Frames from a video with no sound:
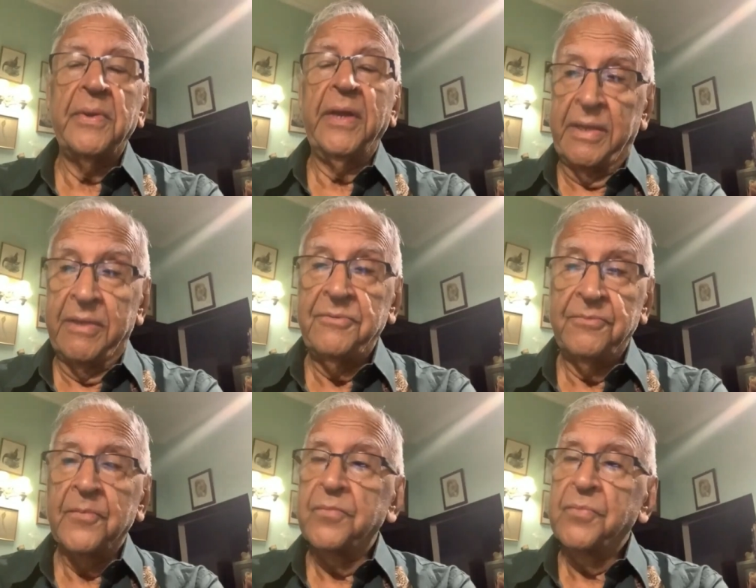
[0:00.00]
is
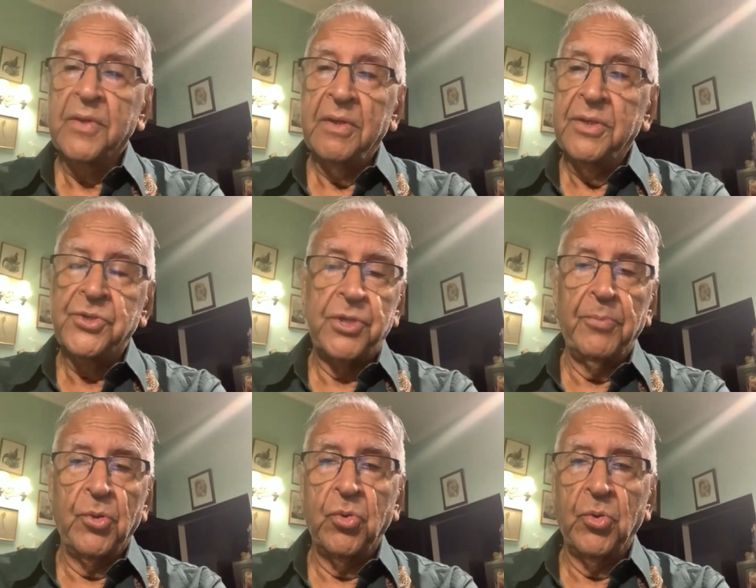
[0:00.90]
sheep
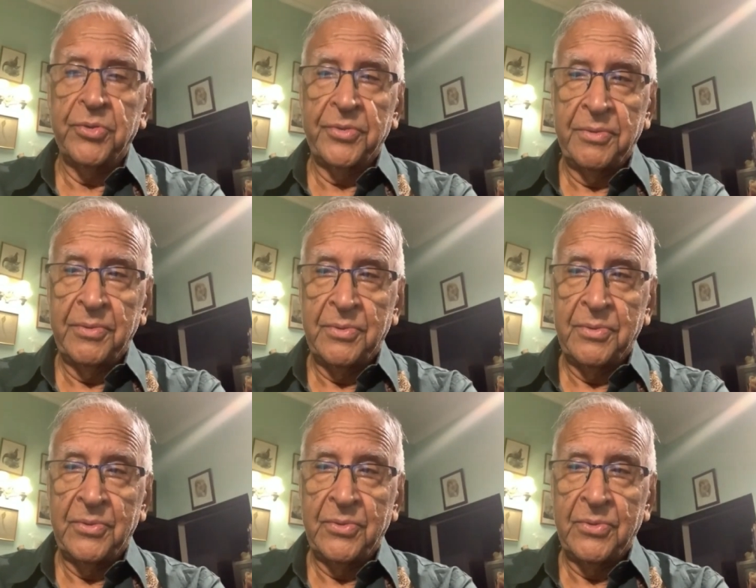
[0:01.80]
or goats.
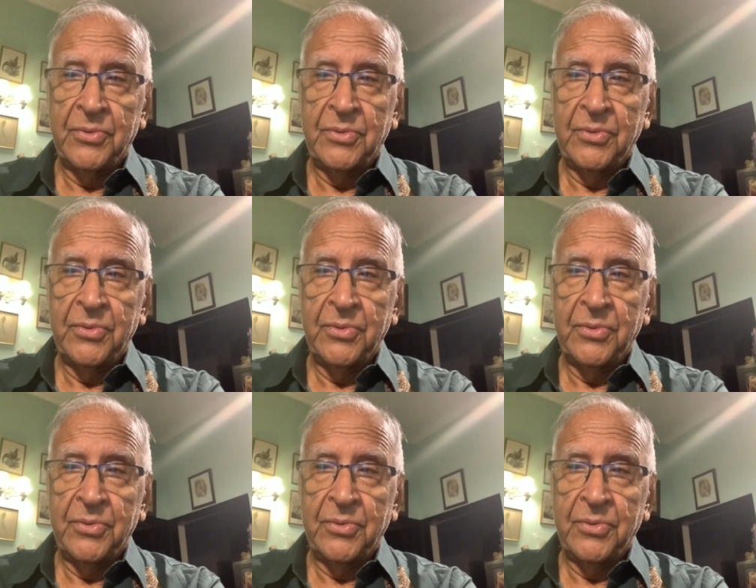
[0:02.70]
Hmm.